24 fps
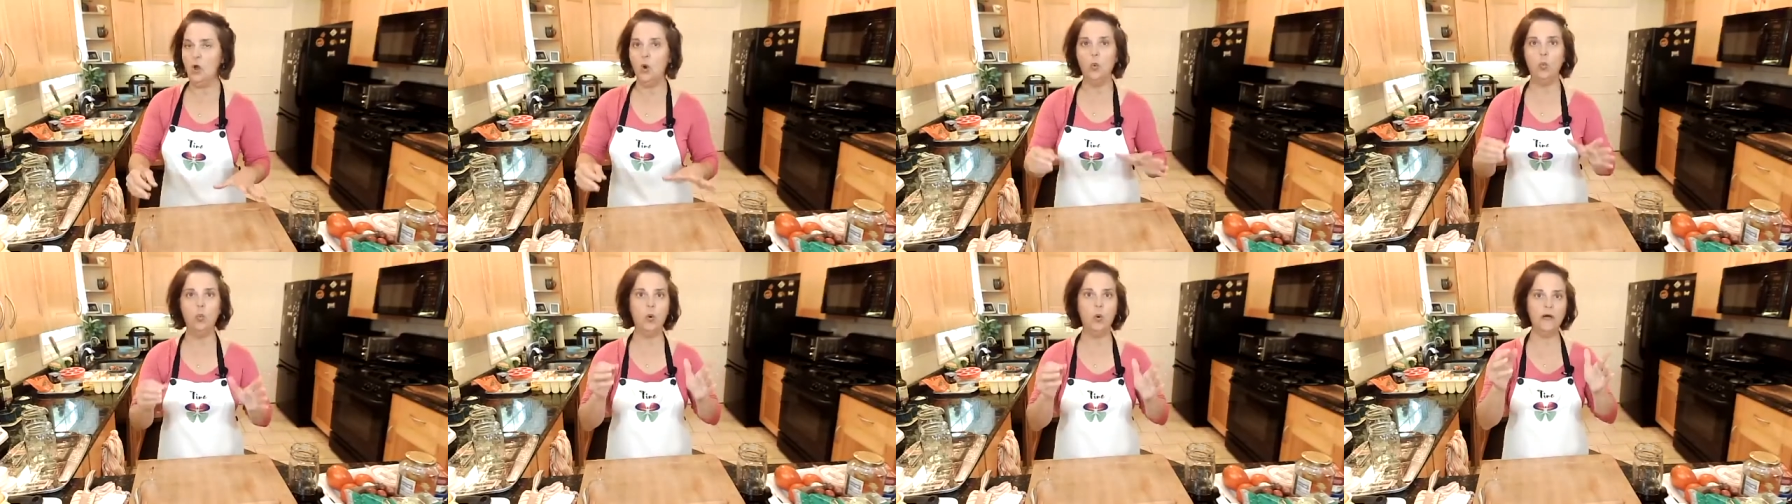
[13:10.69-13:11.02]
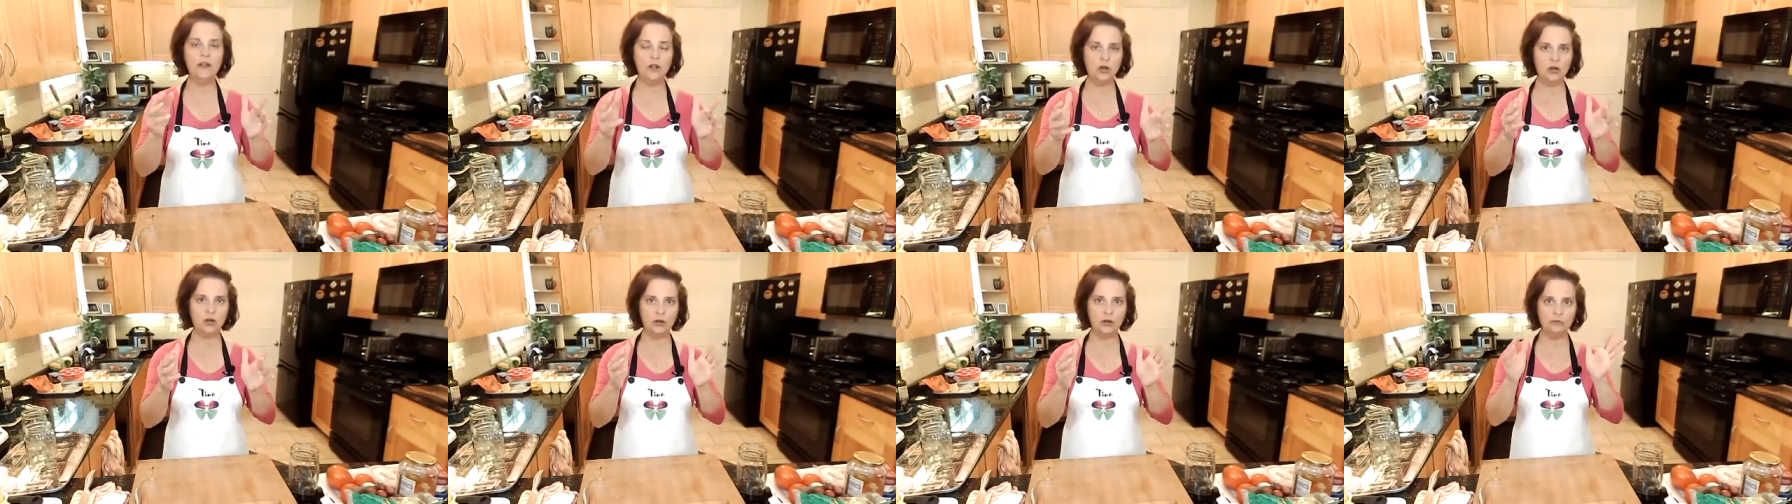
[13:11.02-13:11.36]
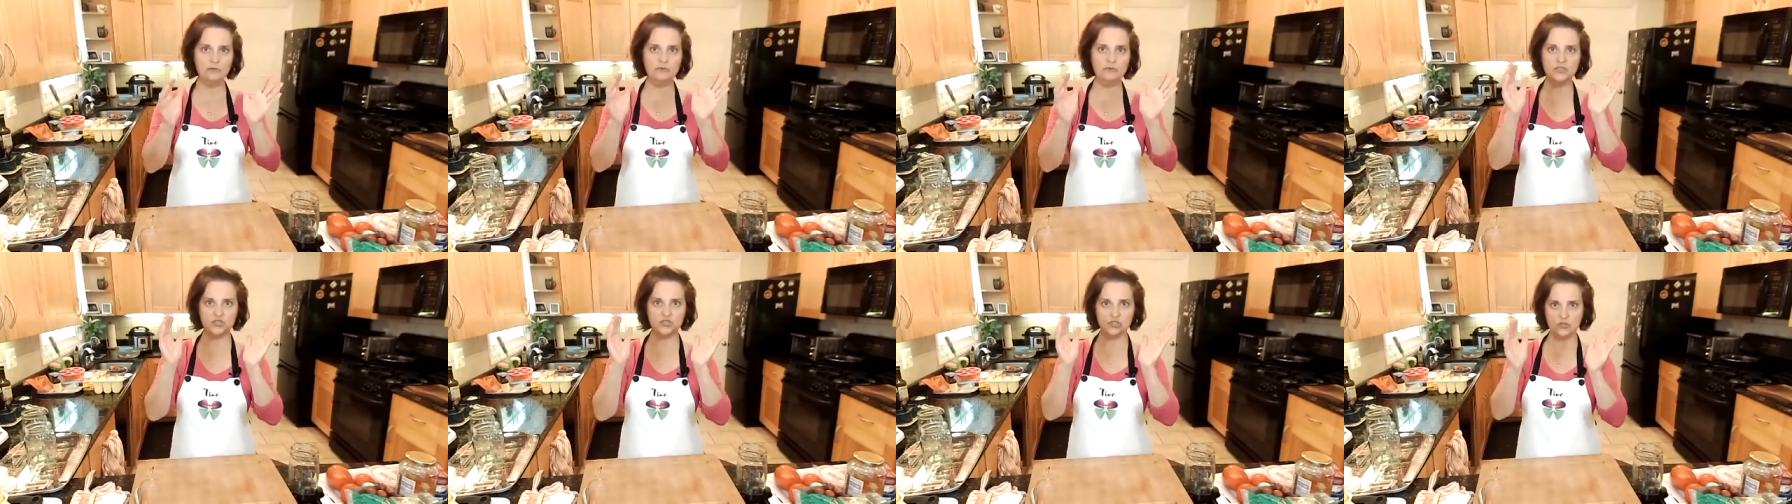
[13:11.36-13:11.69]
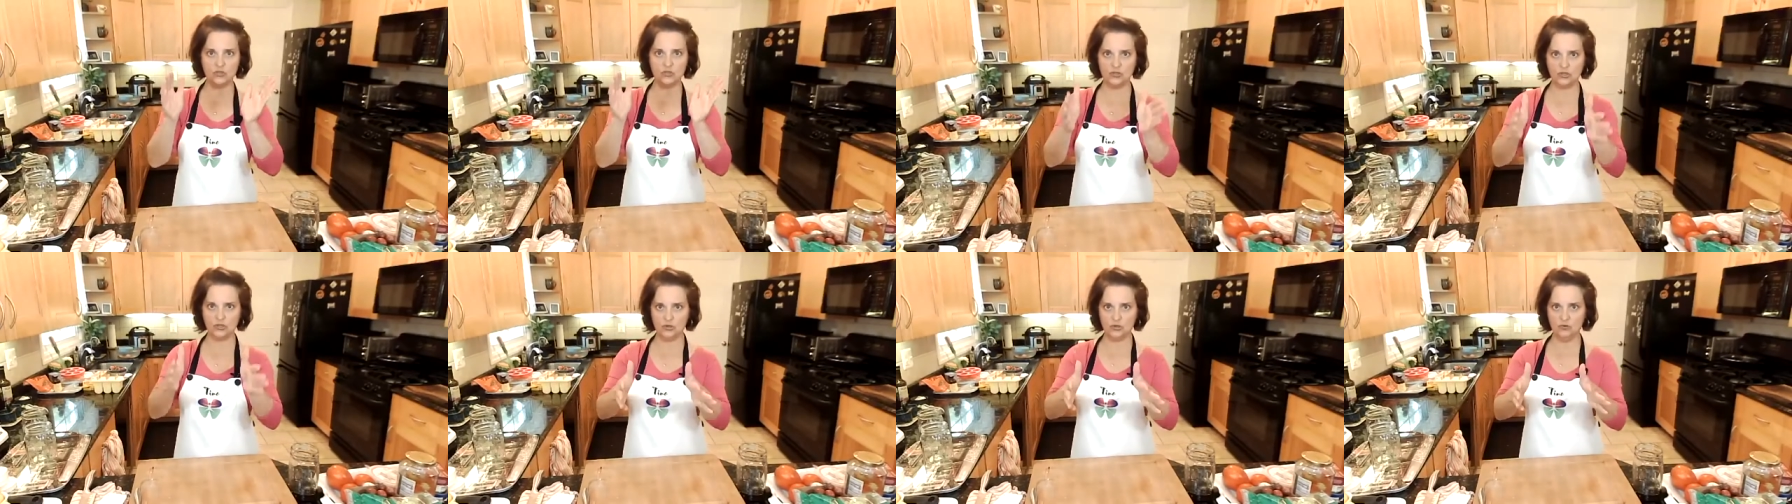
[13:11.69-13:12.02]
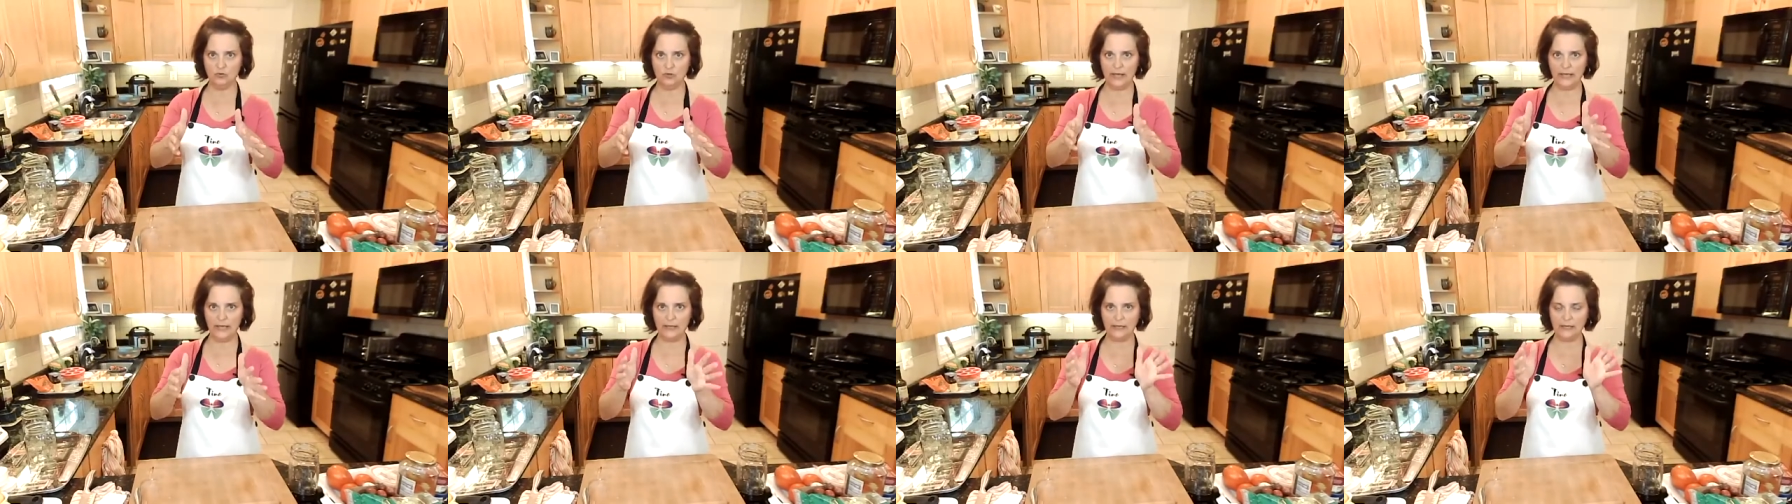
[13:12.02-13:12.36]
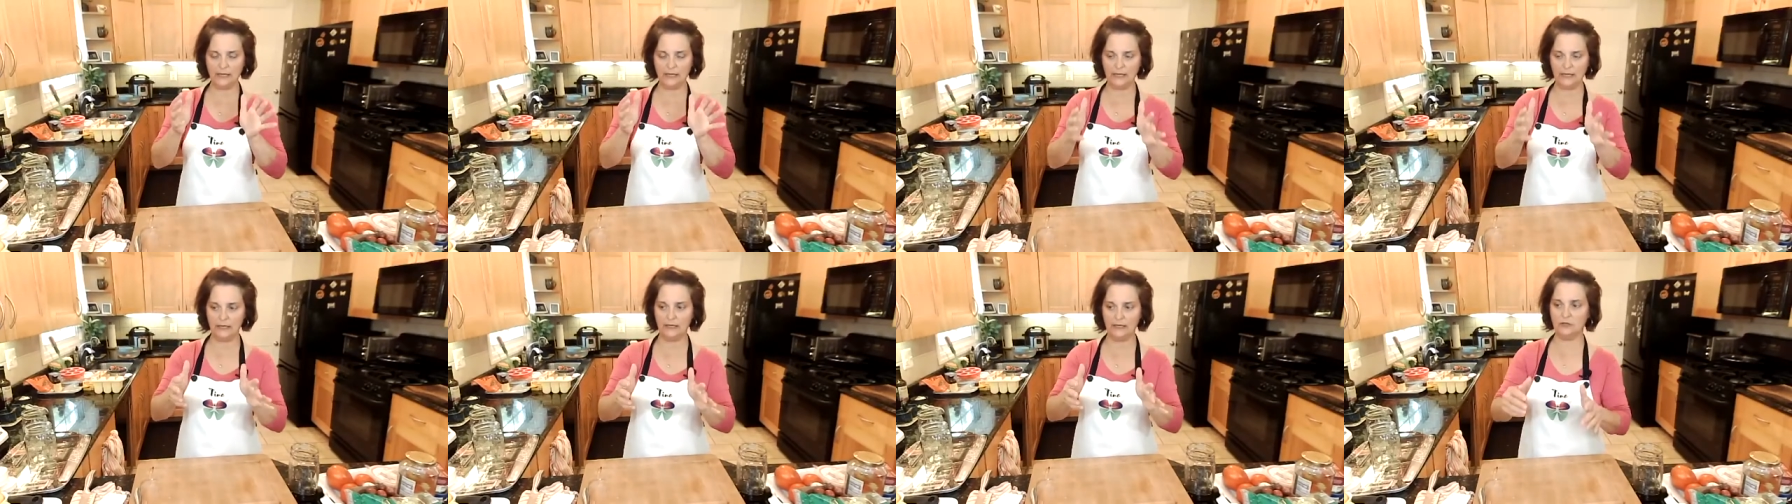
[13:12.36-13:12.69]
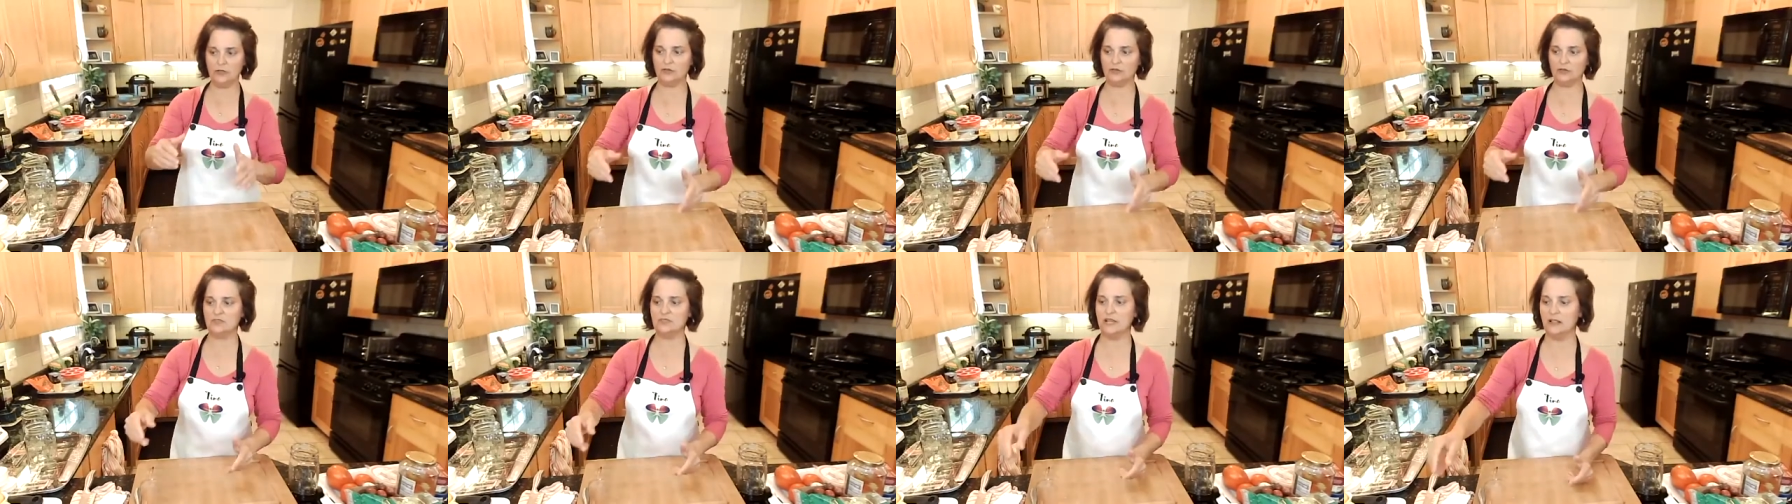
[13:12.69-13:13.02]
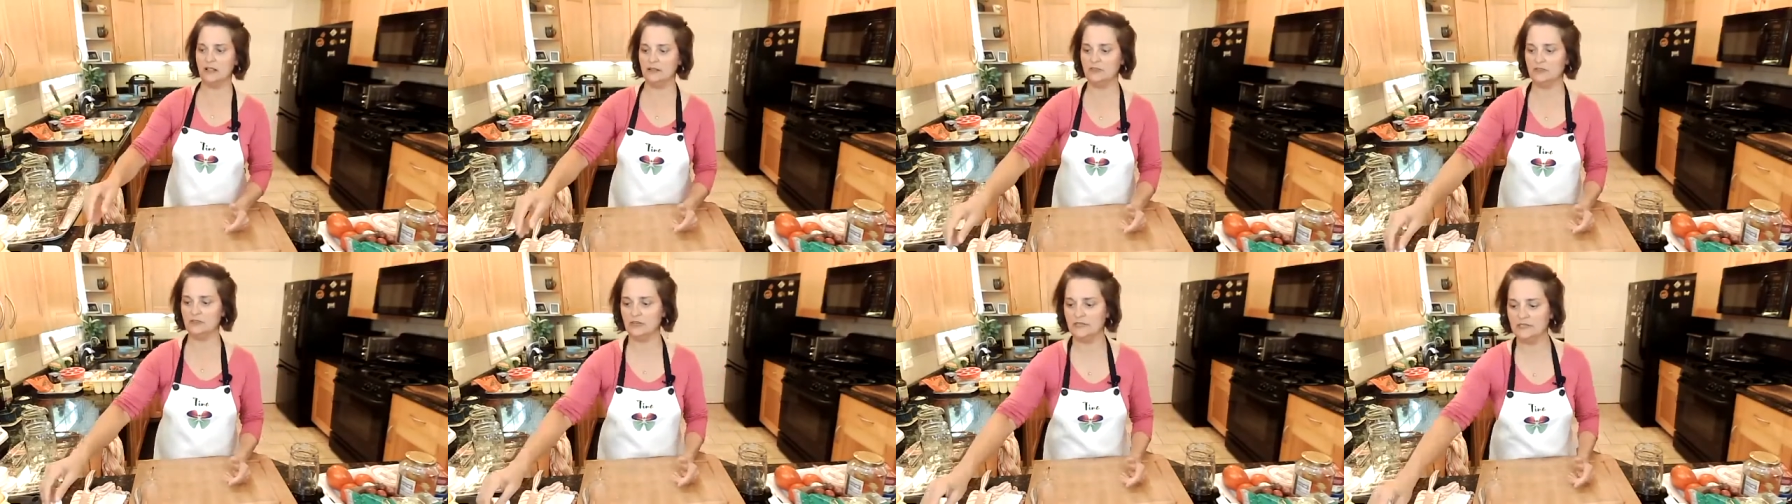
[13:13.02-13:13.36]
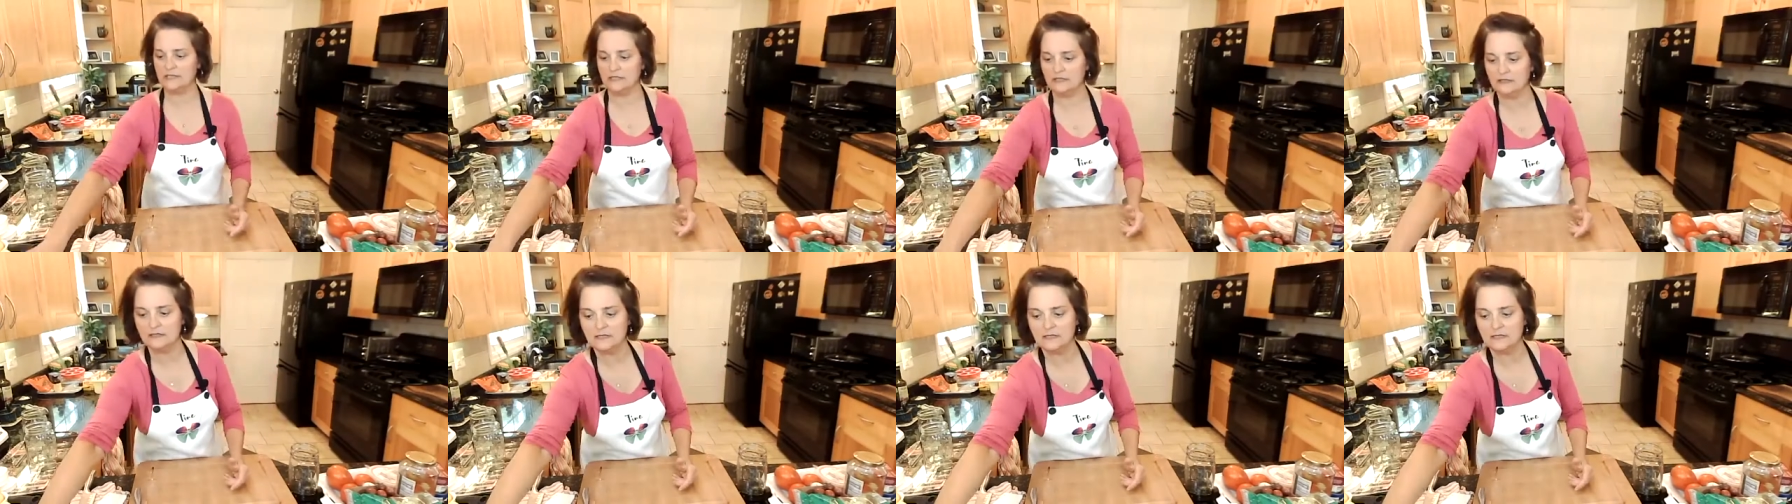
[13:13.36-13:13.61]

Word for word: What herbs do you like in your salad dressing?